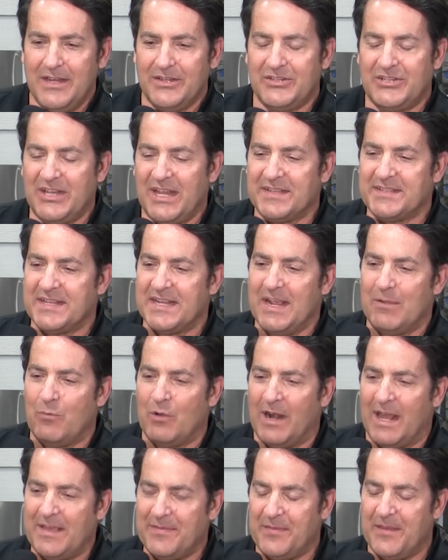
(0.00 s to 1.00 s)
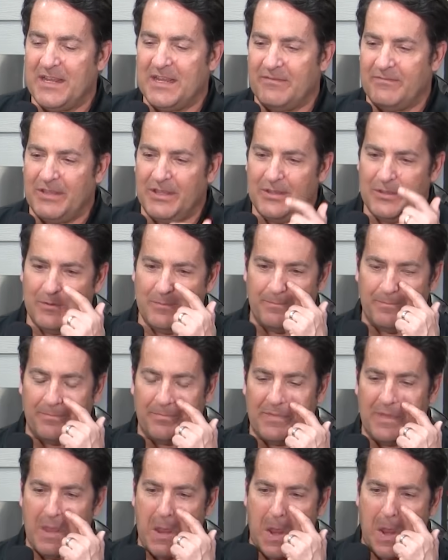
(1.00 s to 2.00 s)
Jesse, when I think of you,
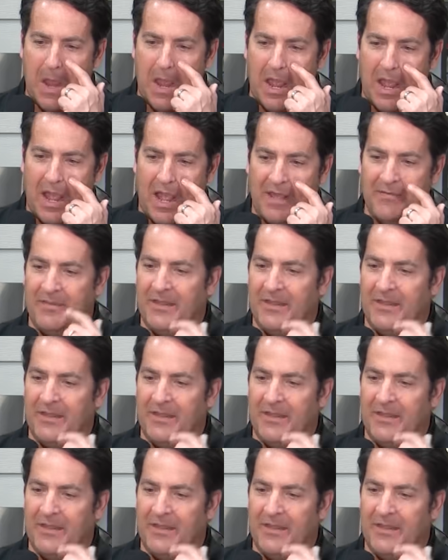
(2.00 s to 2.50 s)
I